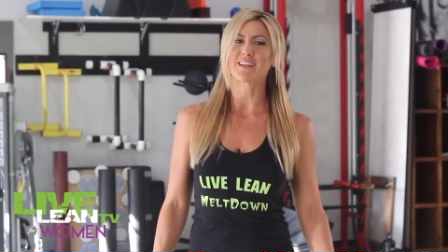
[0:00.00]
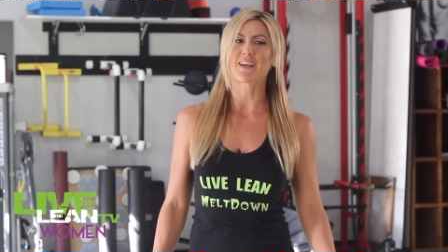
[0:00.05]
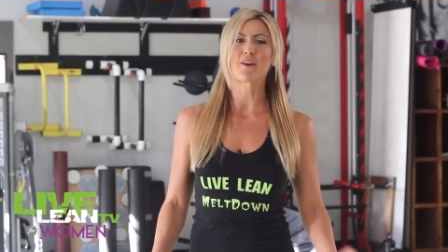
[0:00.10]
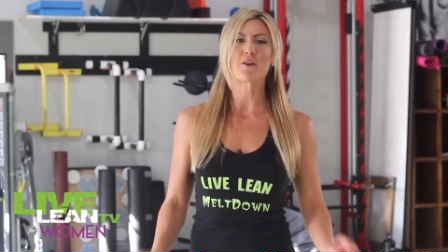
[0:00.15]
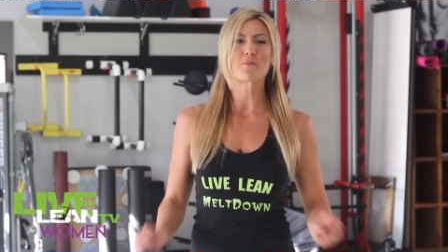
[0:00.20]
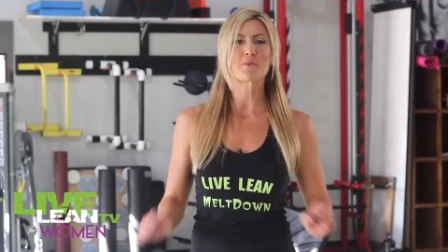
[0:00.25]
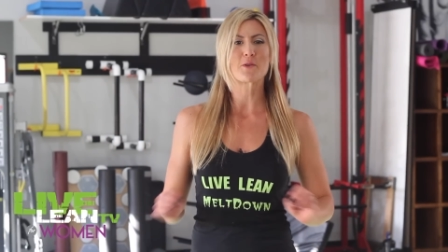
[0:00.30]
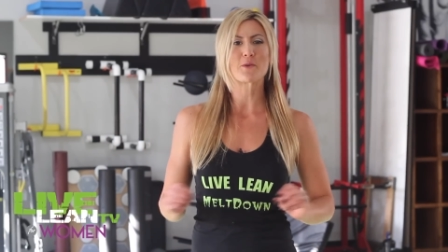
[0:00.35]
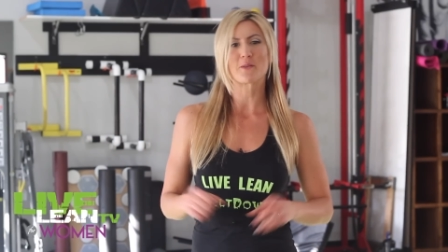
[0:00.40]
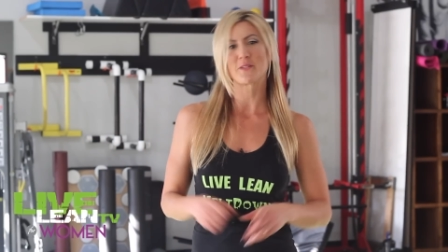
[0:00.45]
I
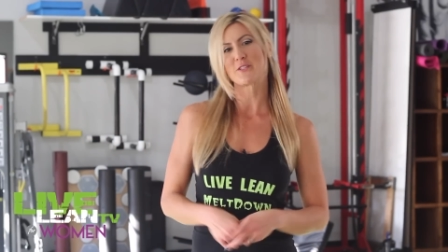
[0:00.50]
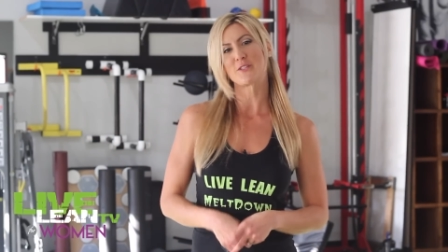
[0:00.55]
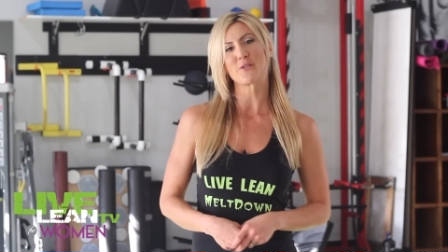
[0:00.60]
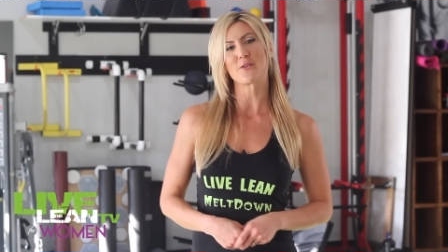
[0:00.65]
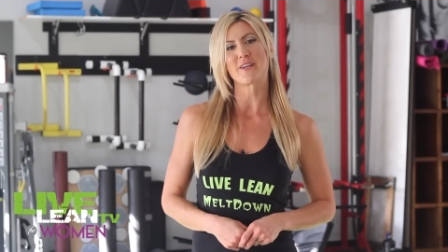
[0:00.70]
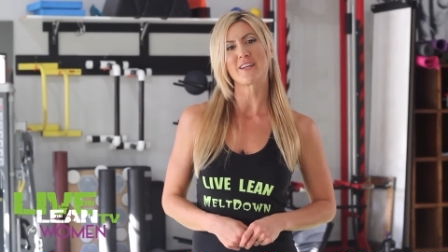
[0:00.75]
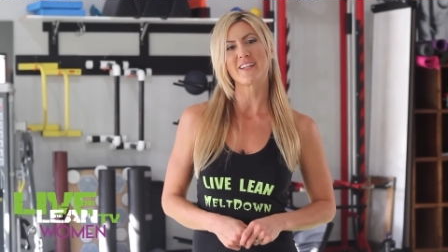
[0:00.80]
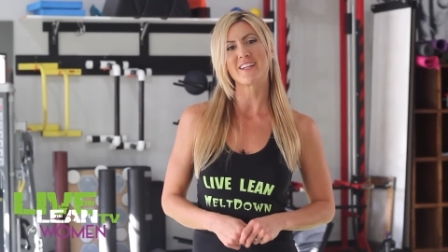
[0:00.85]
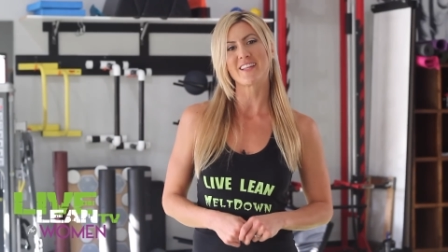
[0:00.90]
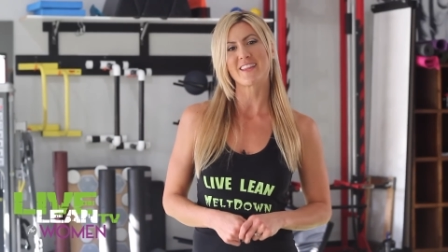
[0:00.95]
hope you
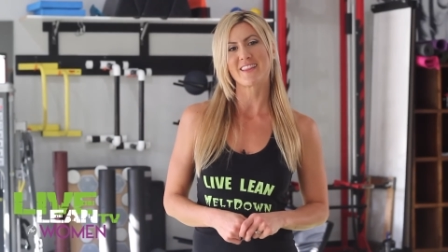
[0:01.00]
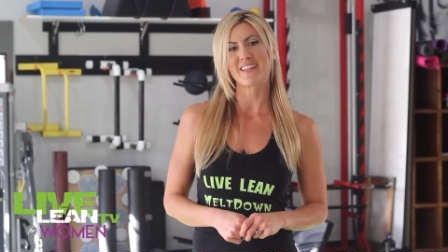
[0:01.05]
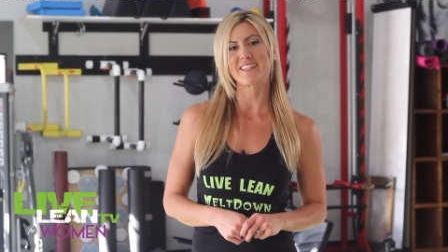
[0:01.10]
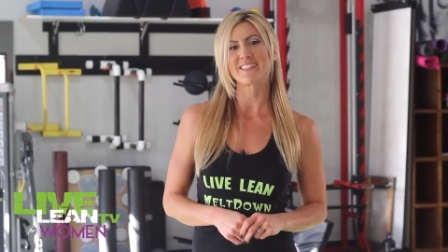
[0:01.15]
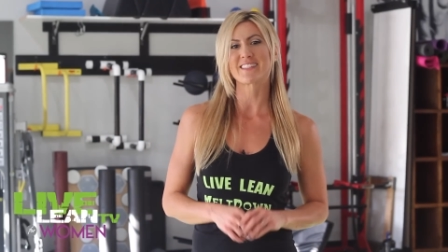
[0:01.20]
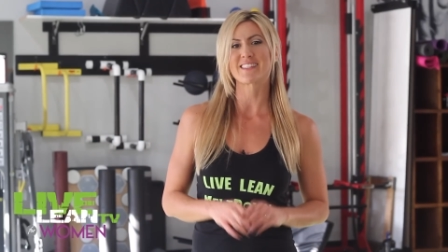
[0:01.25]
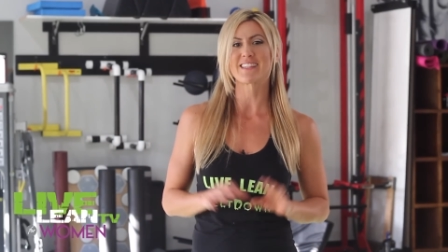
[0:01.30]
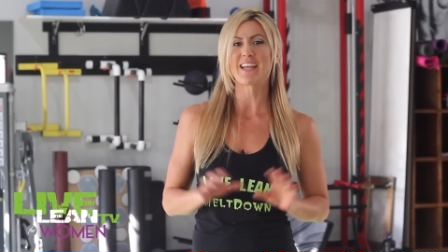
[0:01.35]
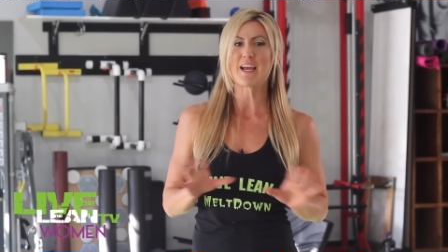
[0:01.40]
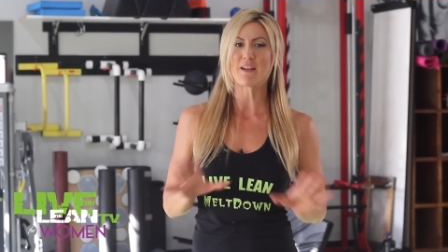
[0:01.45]
enjoyed
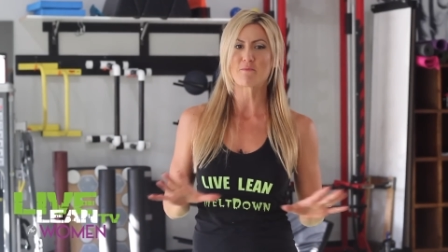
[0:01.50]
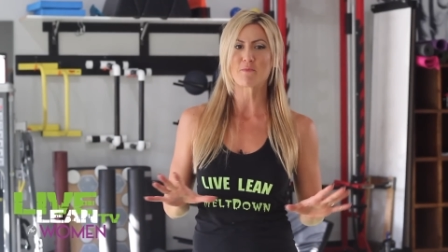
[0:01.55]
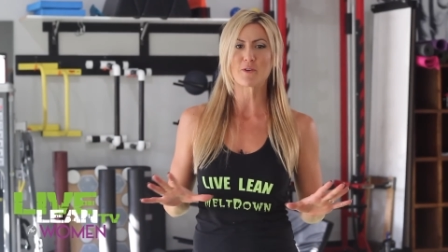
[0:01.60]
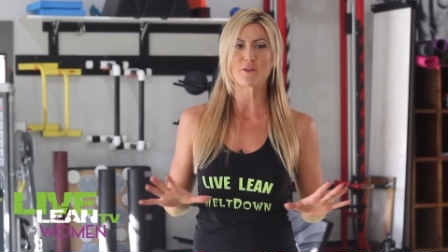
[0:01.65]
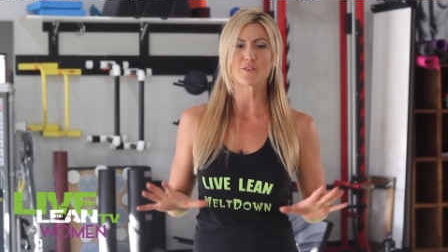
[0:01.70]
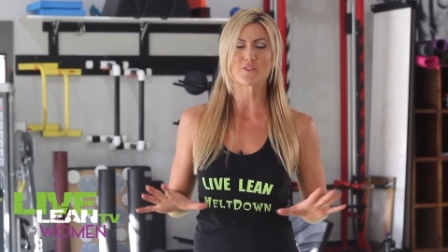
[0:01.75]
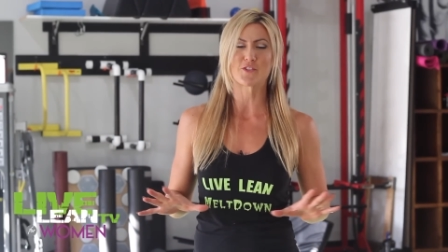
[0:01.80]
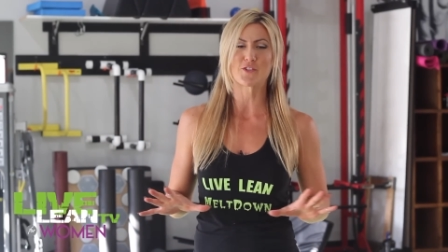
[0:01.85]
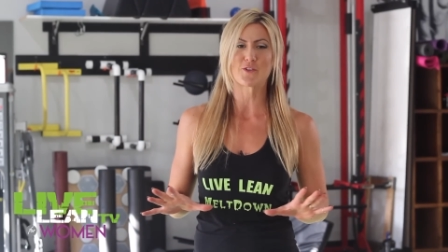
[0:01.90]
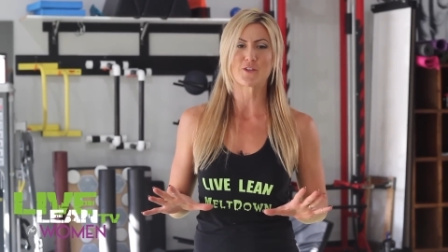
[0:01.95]
these 10
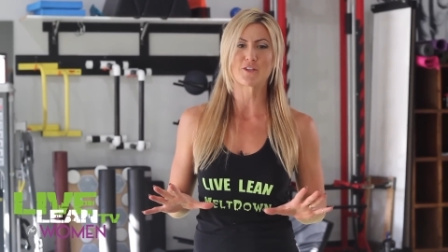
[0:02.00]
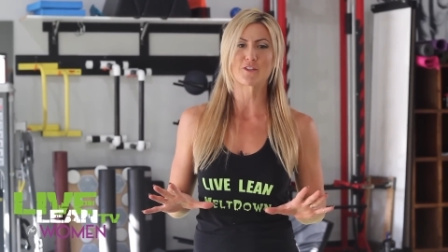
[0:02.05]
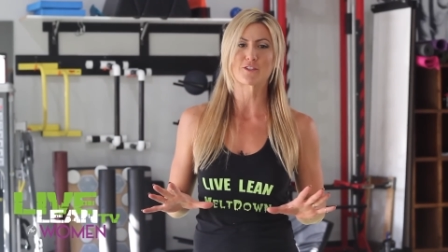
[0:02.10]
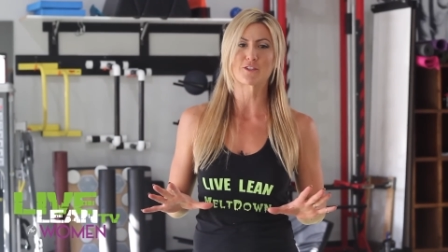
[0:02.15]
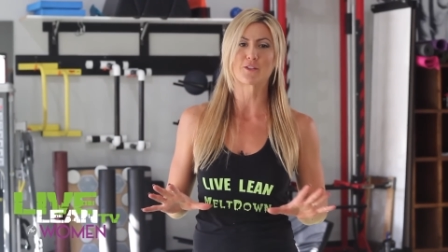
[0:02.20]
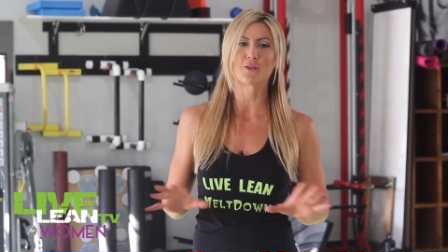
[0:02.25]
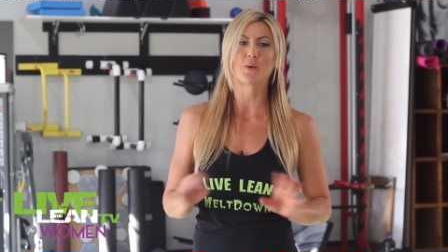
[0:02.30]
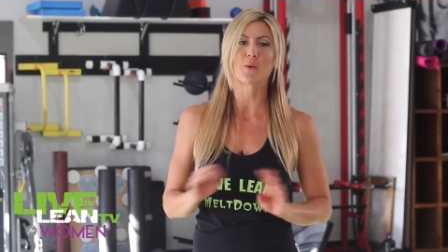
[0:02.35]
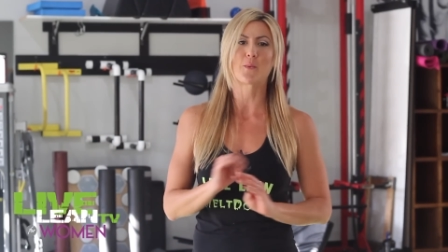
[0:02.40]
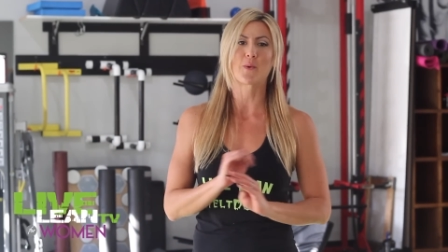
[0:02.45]
moves you can
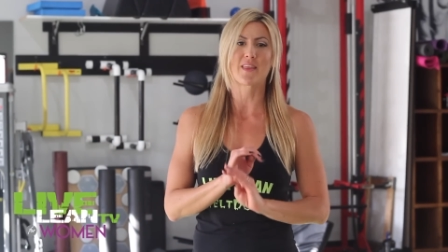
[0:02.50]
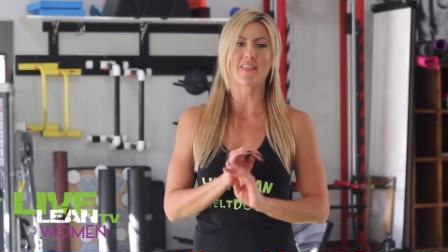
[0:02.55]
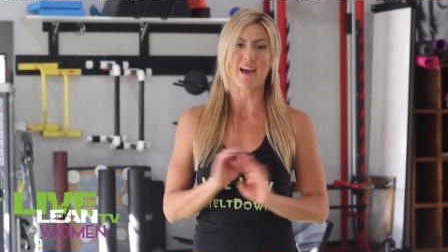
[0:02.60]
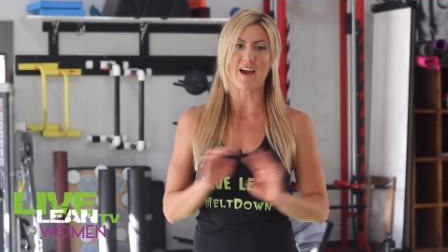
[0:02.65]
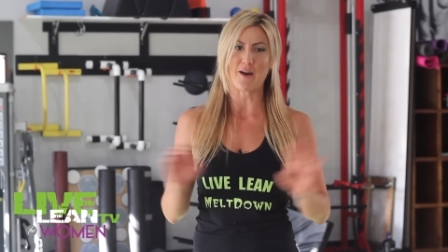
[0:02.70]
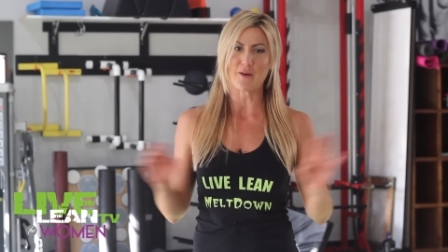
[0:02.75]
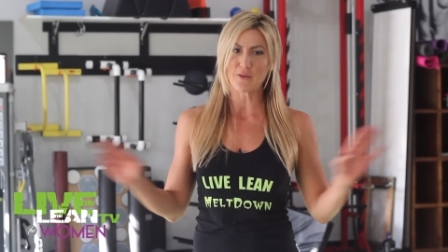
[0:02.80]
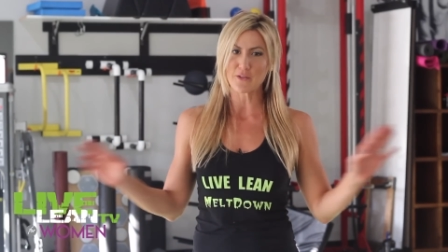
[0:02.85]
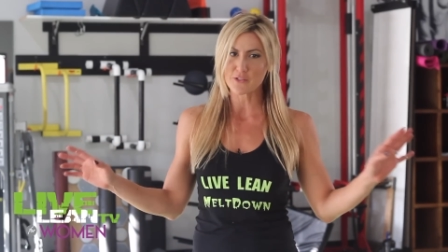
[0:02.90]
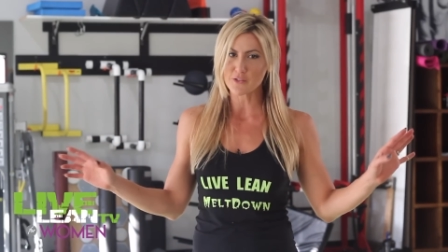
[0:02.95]
do
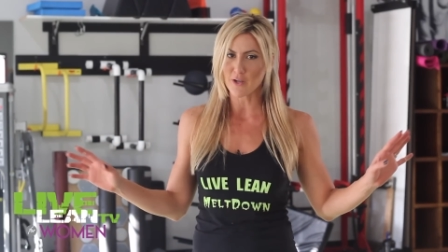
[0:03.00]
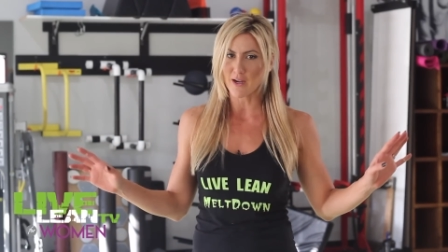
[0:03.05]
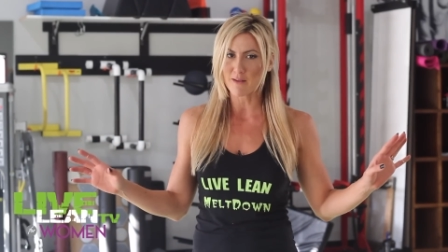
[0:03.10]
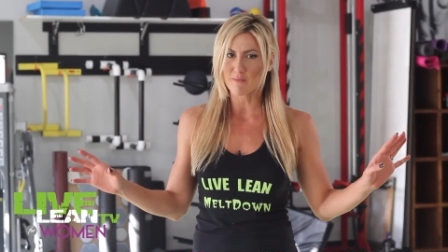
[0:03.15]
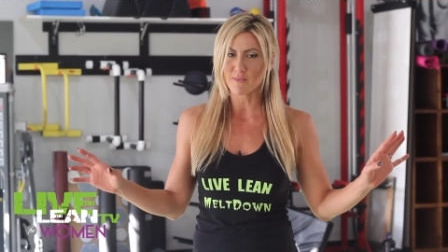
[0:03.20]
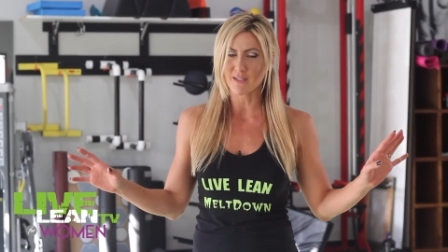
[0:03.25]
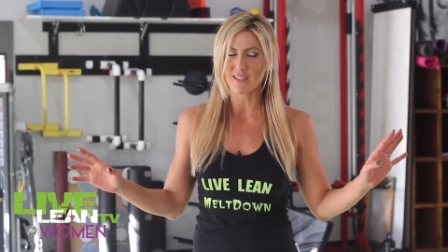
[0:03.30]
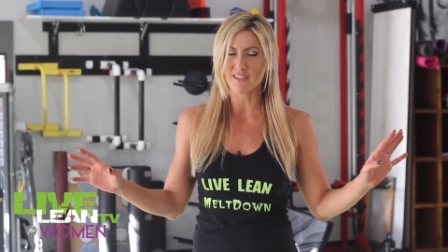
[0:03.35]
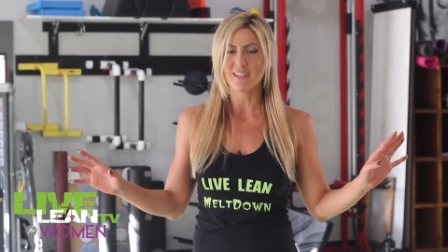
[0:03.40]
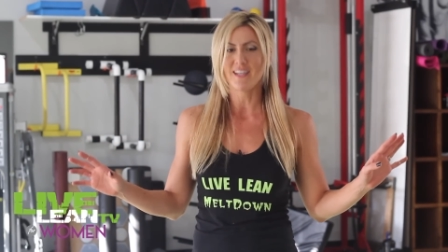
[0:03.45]
without a
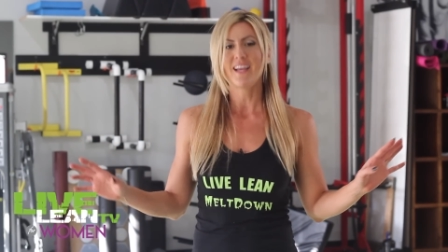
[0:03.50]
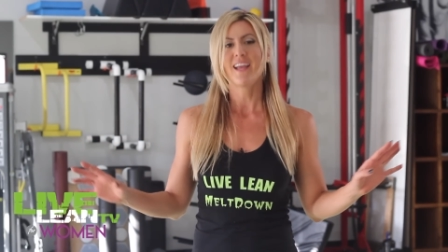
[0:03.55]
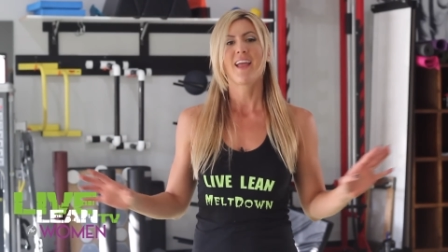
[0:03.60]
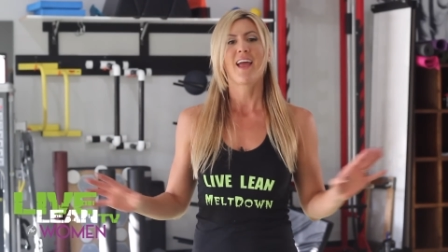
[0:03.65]
treadmill,